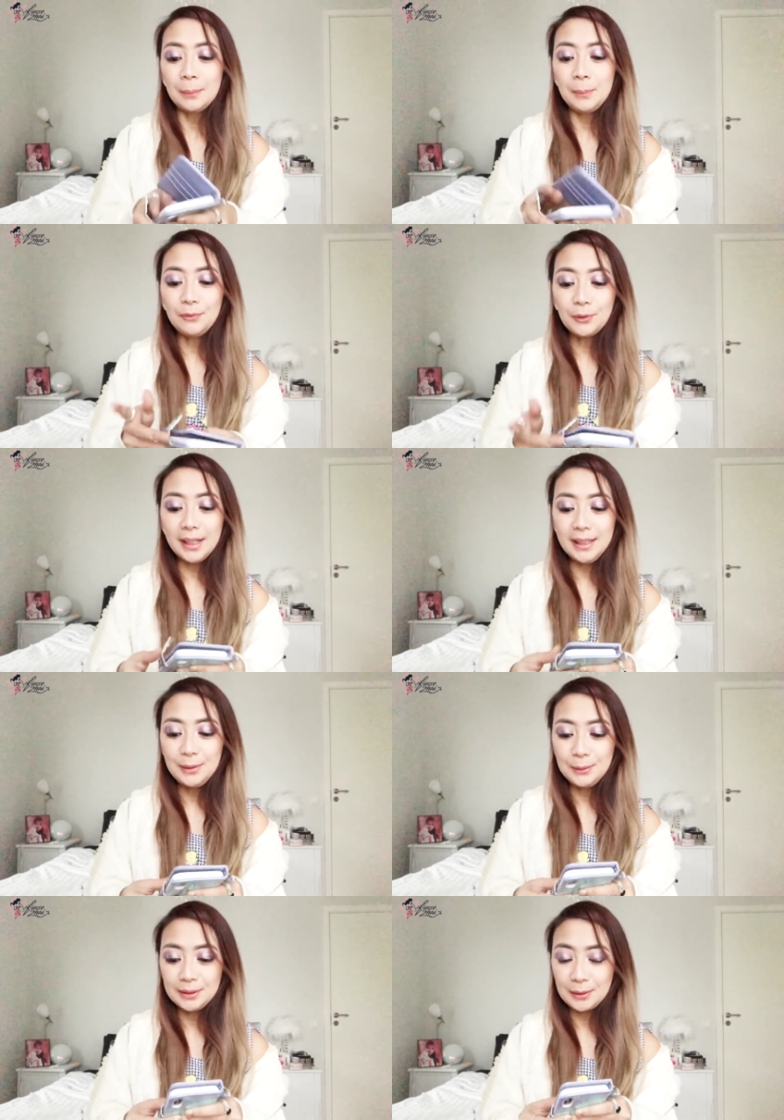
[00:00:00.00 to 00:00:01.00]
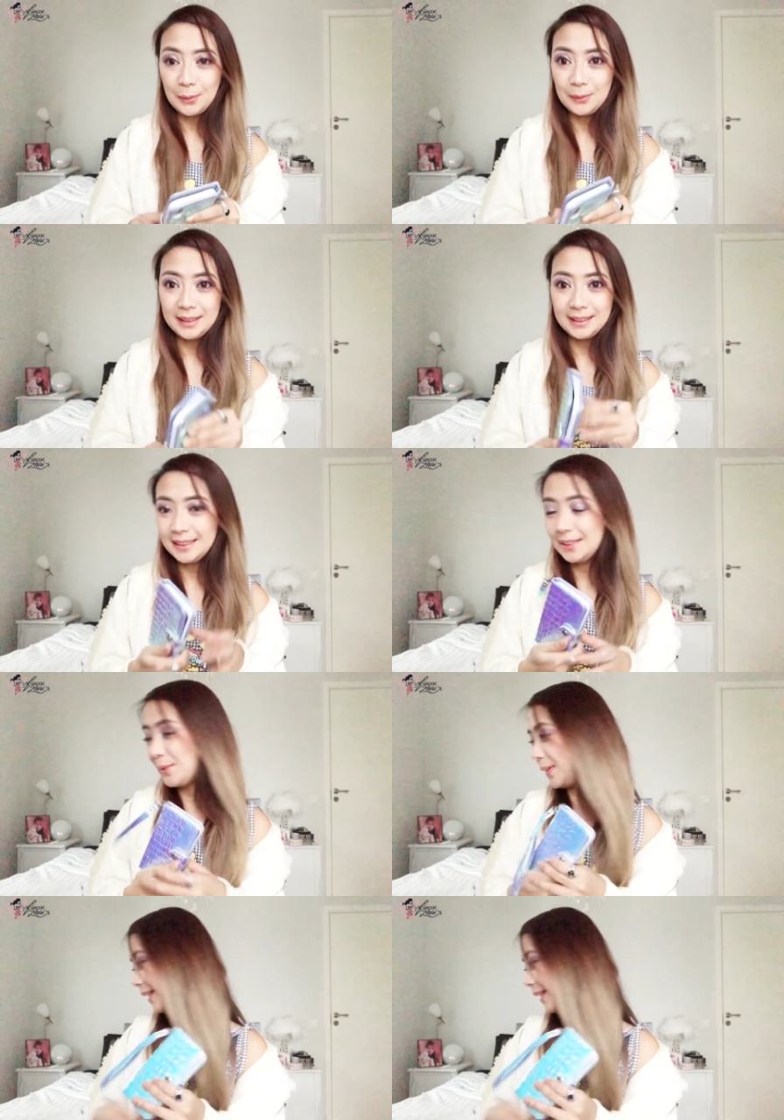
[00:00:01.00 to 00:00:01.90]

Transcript: Before I do so, let's just go ahead